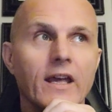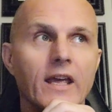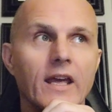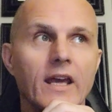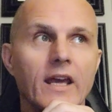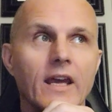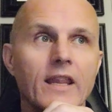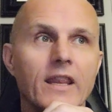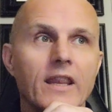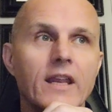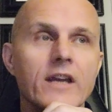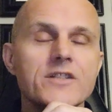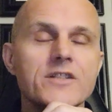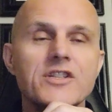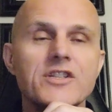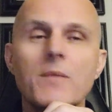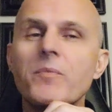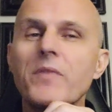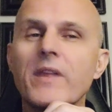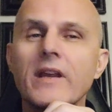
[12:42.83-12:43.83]
There's
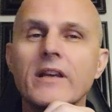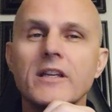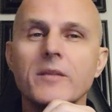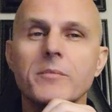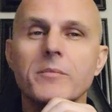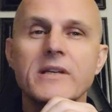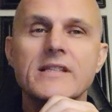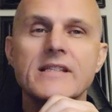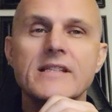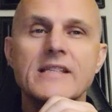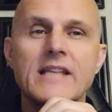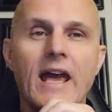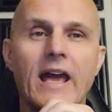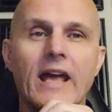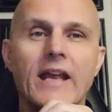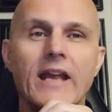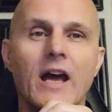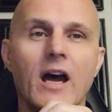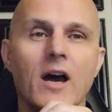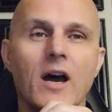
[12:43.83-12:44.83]
something to be
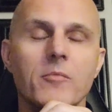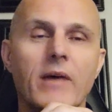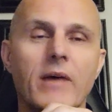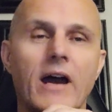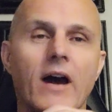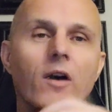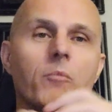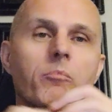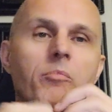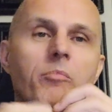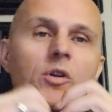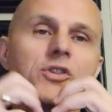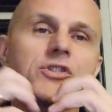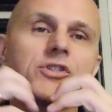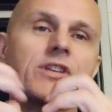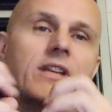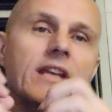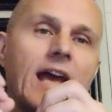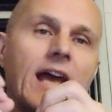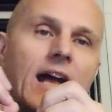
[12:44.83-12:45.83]
said about
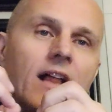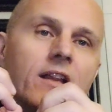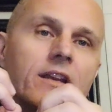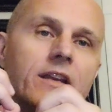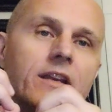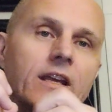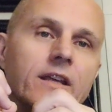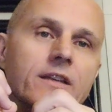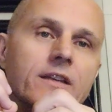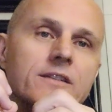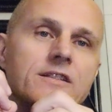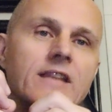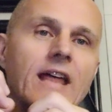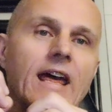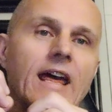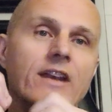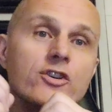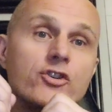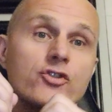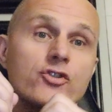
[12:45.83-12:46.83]
personalities
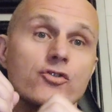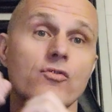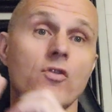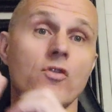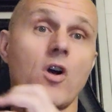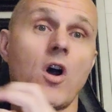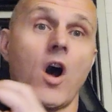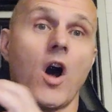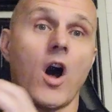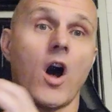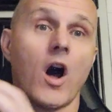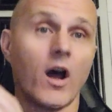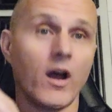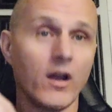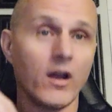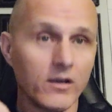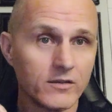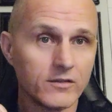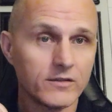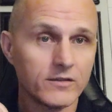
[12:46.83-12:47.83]
that
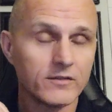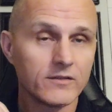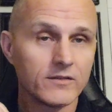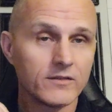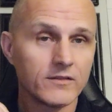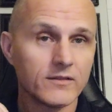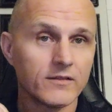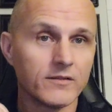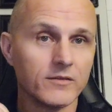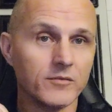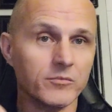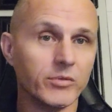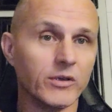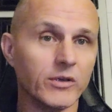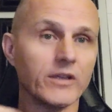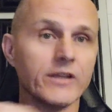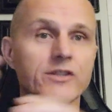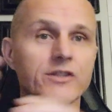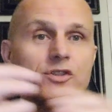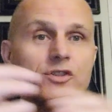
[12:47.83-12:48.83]
draw
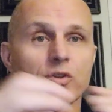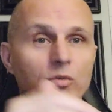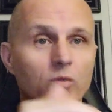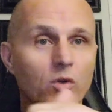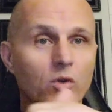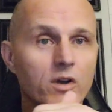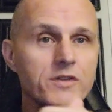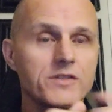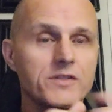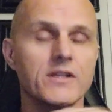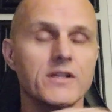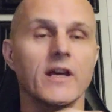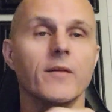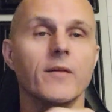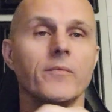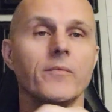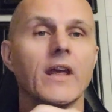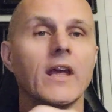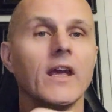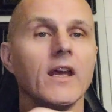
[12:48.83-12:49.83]
bullies towards them.
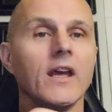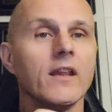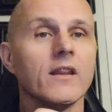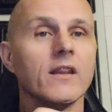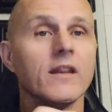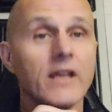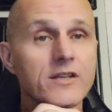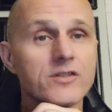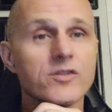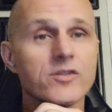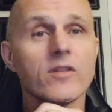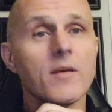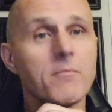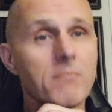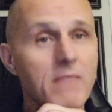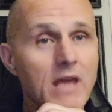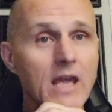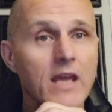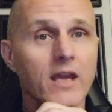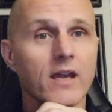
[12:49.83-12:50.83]
These are the
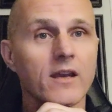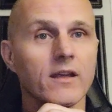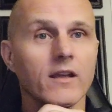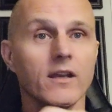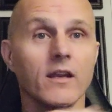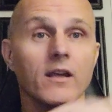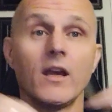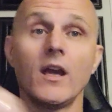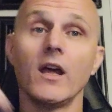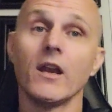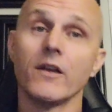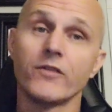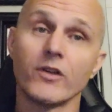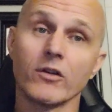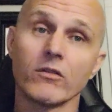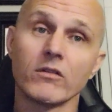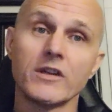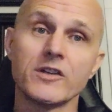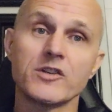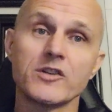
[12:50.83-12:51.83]
meek. And again, if you're a
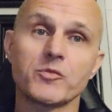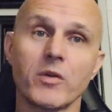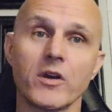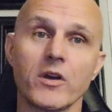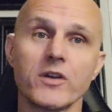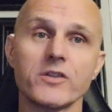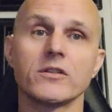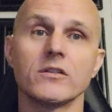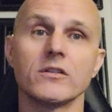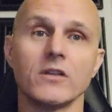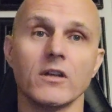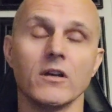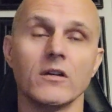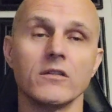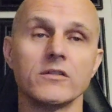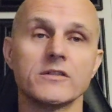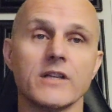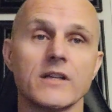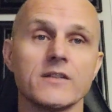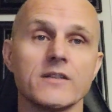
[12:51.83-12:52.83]
religious person, you know,
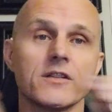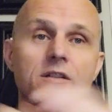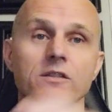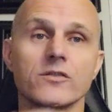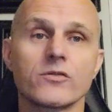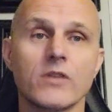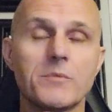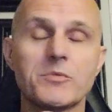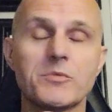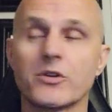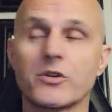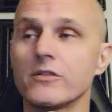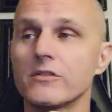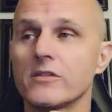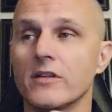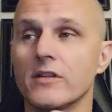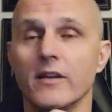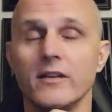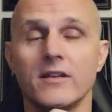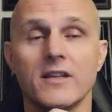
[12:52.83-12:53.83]
it says in the scriptures
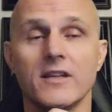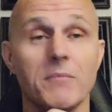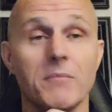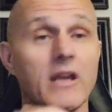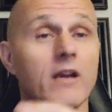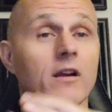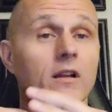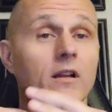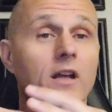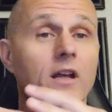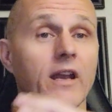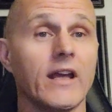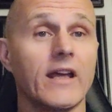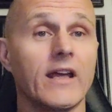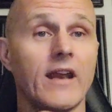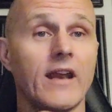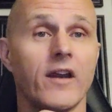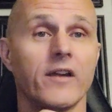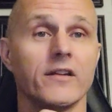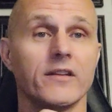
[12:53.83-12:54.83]
that the meek are going to
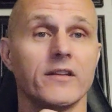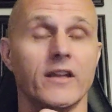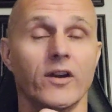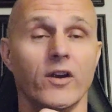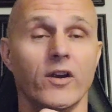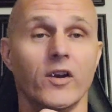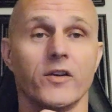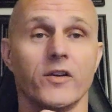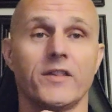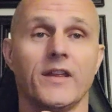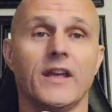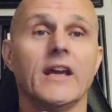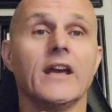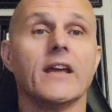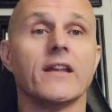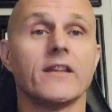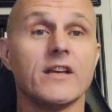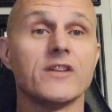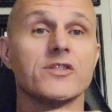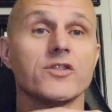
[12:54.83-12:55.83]
inherit the earth.
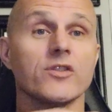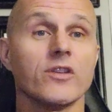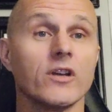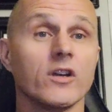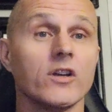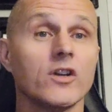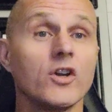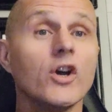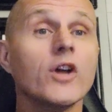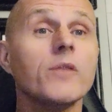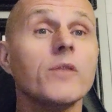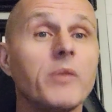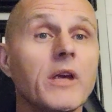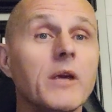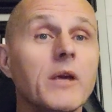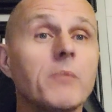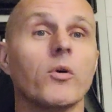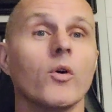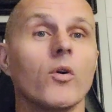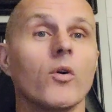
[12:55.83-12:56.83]
These are the good
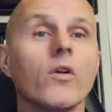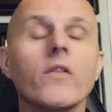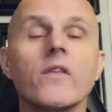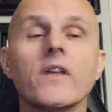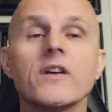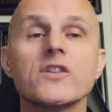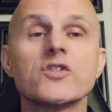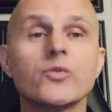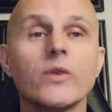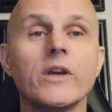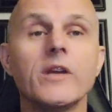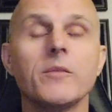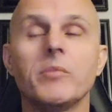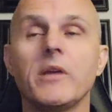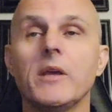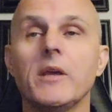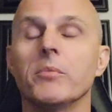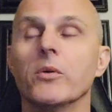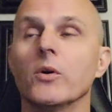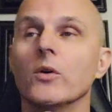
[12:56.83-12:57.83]
people, the sweet
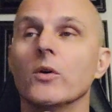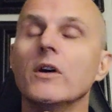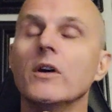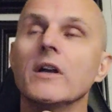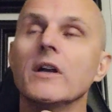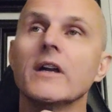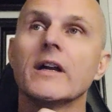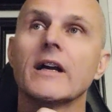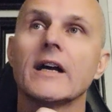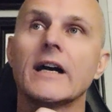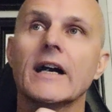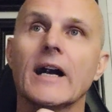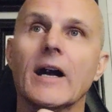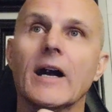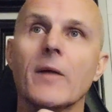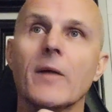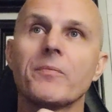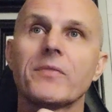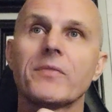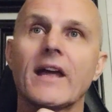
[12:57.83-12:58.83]
people.
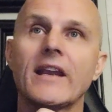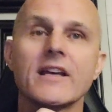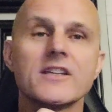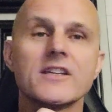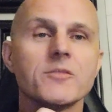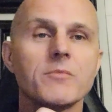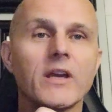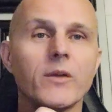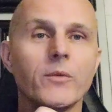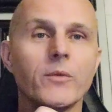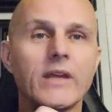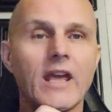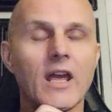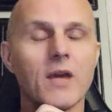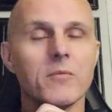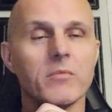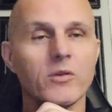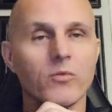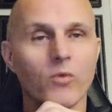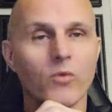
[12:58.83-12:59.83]
Um, that doesn't mean we can't
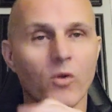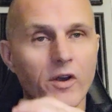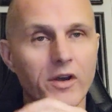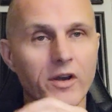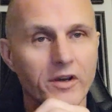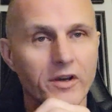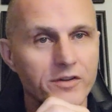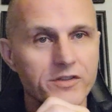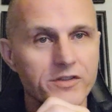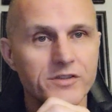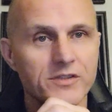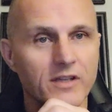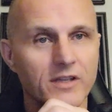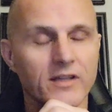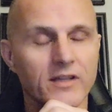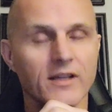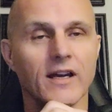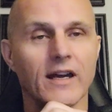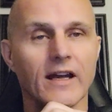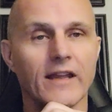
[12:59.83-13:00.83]
be warriors.
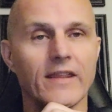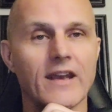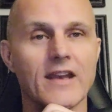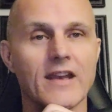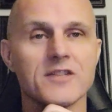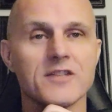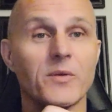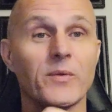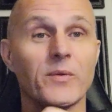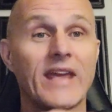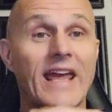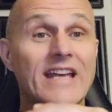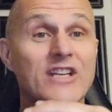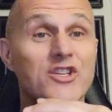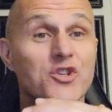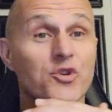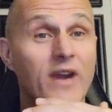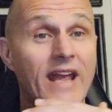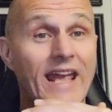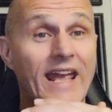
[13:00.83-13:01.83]
Uh, that doesn't mean we can't
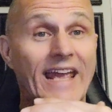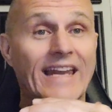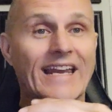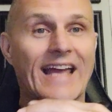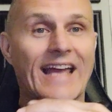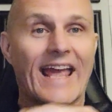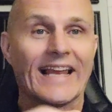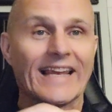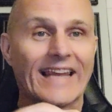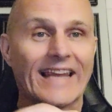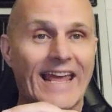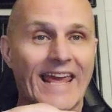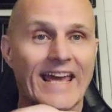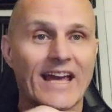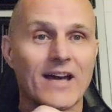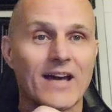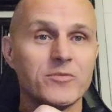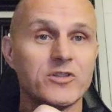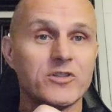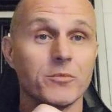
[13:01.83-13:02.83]
train a
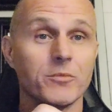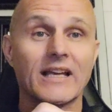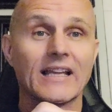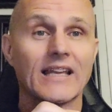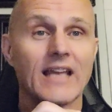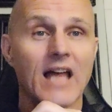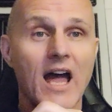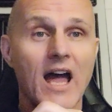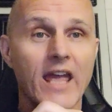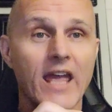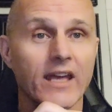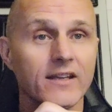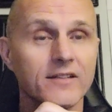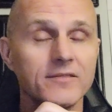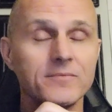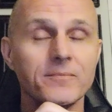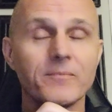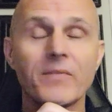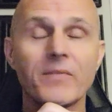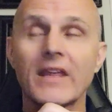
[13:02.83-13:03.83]
lamb to be a lion.